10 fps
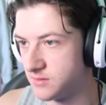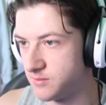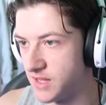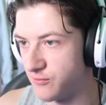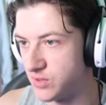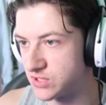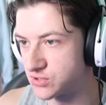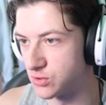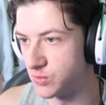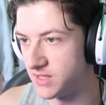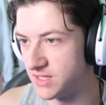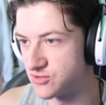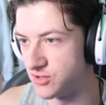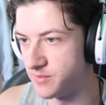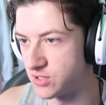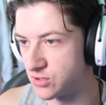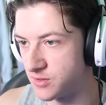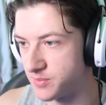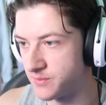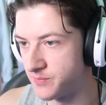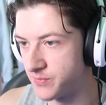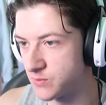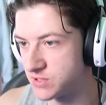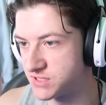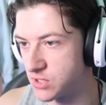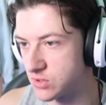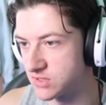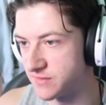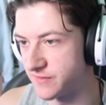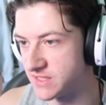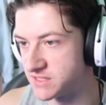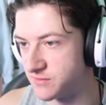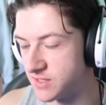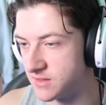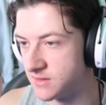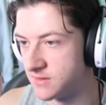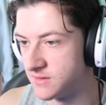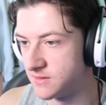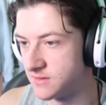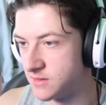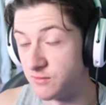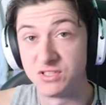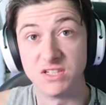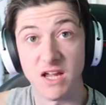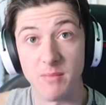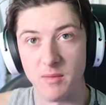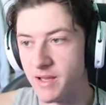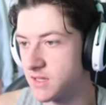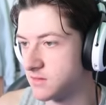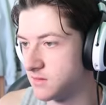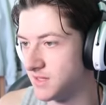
Mate, if we could score, we'd literally be top. We're so good defensively. Obviously, because I'm at the back.